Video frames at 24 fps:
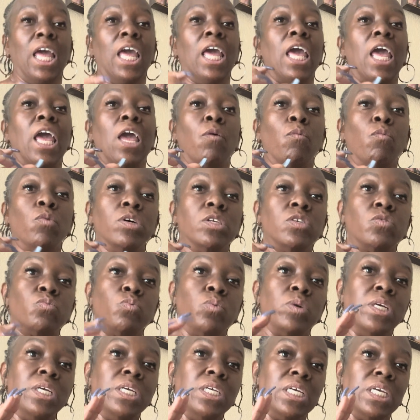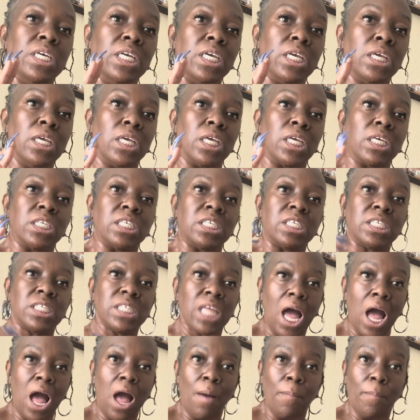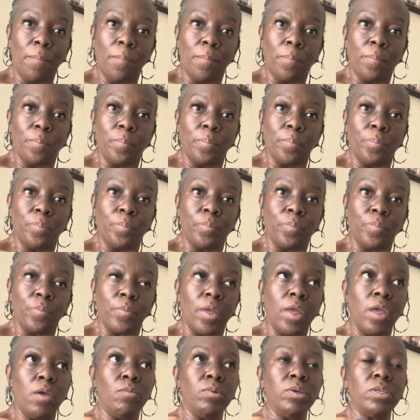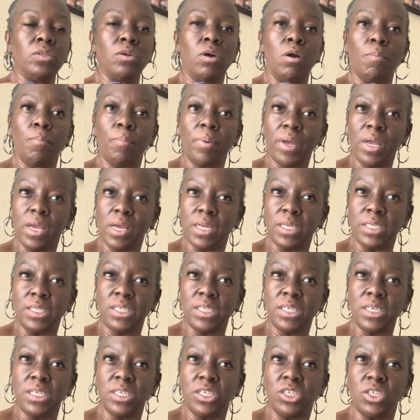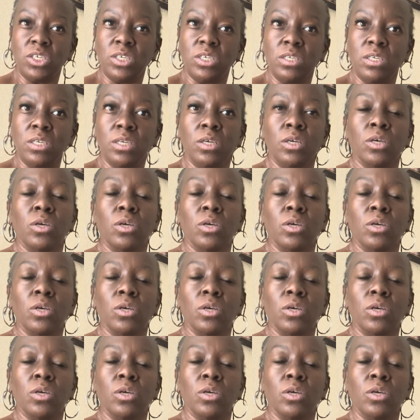And once we stop and we start paying attention,